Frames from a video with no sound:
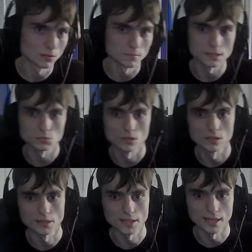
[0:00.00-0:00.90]
Meets
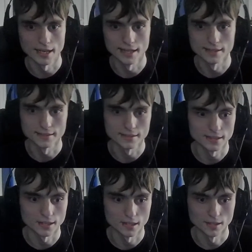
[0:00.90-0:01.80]
World, and
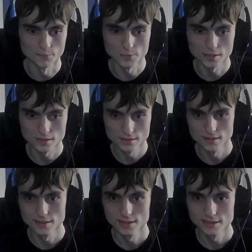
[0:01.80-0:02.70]

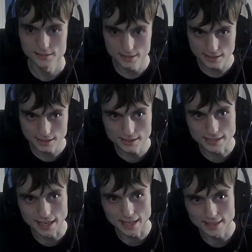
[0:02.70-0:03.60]
seeing
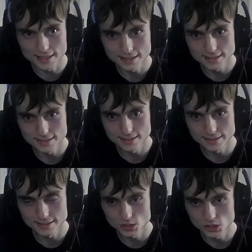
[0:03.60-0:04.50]
that
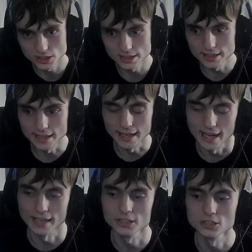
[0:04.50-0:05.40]
she
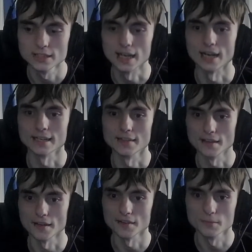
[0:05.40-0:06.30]
actually got
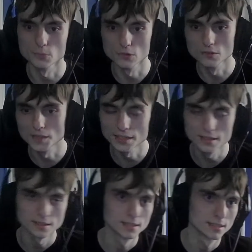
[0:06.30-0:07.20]
another movie.
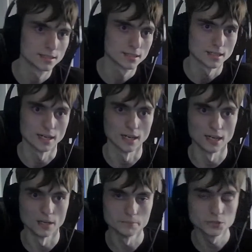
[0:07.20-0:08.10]

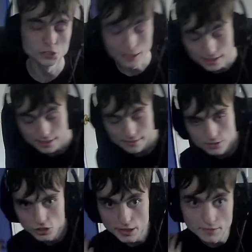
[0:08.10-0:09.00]
She
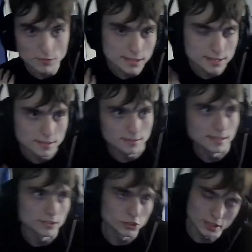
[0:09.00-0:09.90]

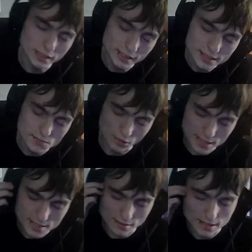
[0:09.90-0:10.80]
is
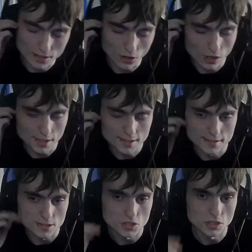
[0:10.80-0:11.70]
recently on
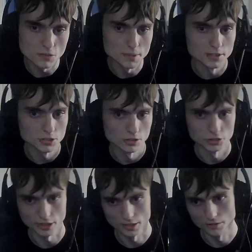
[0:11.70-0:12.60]
the Snowpiercer
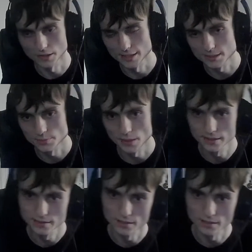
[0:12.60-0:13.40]
show. It's been